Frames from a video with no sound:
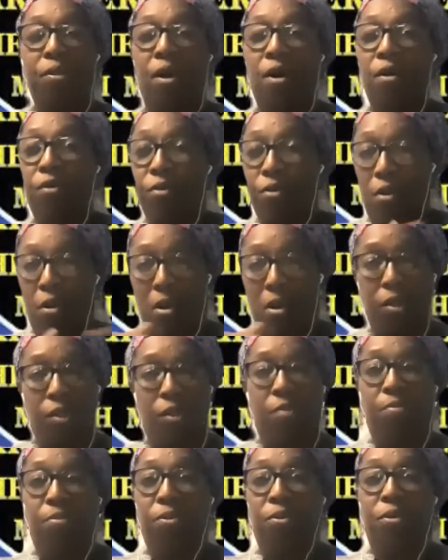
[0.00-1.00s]
across
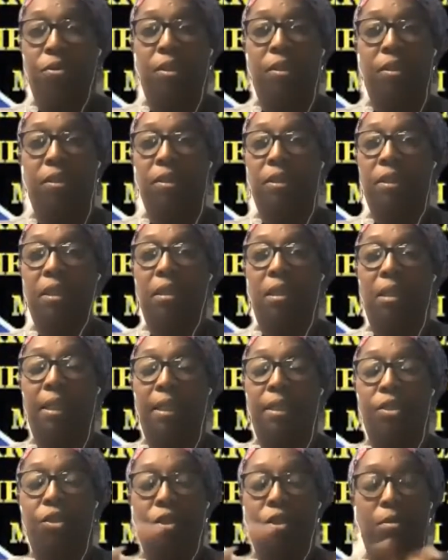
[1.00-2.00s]
the board
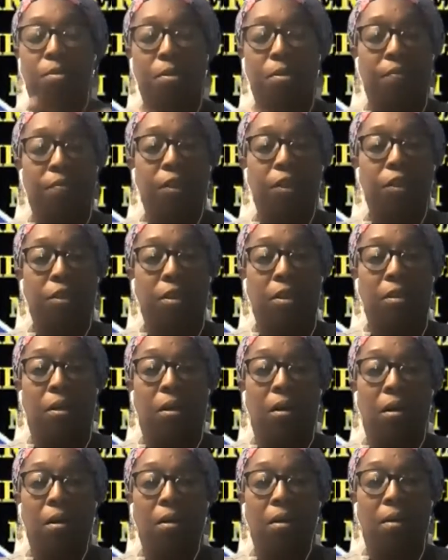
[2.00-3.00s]
in terms of
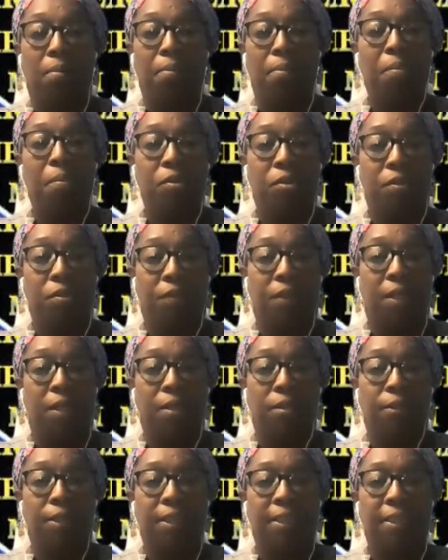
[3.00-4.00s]
members of
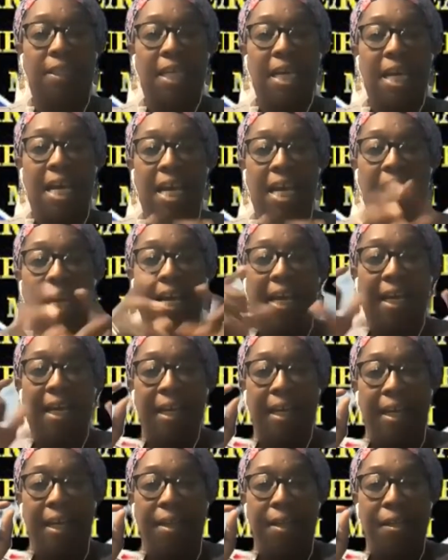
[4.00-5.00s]
Congress. And
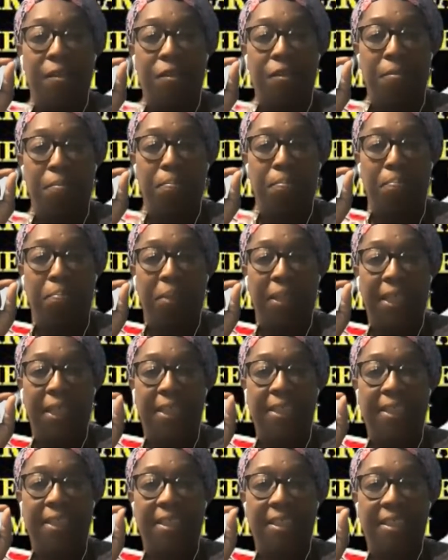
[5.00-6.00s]
there's a
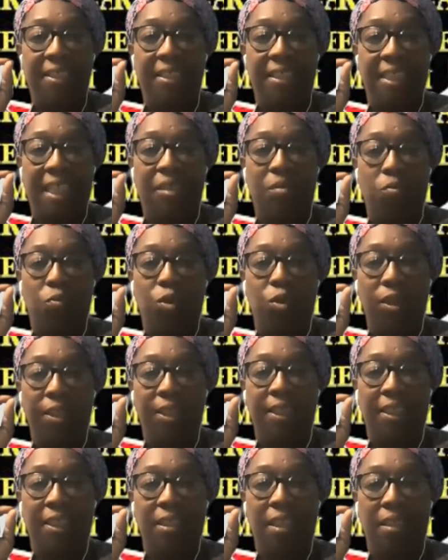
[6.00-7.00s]
piece that
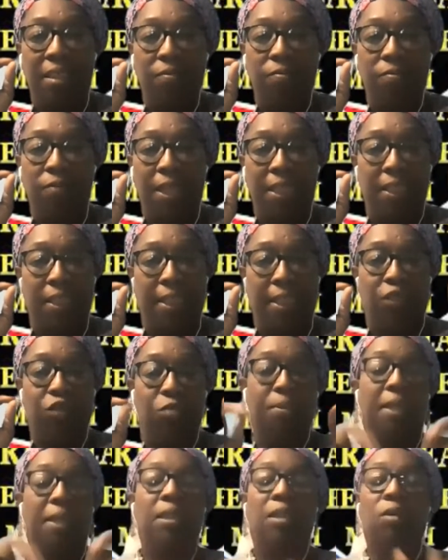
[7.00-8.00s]
really resonates with
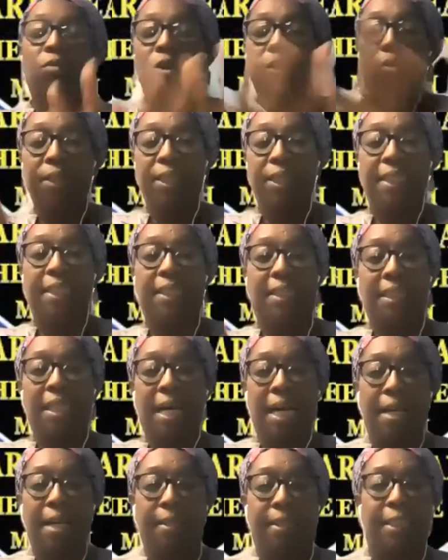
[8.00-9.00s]
me. I don't want to read the
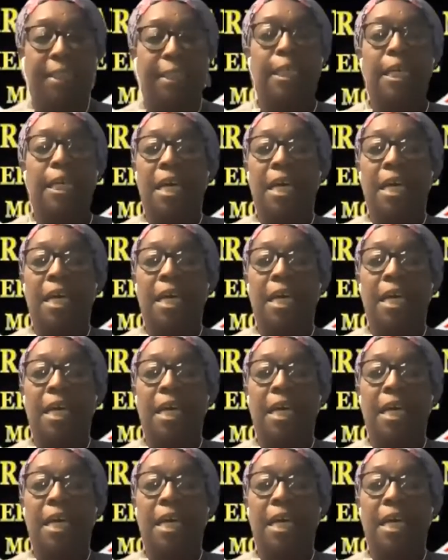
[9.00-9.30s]
entirety.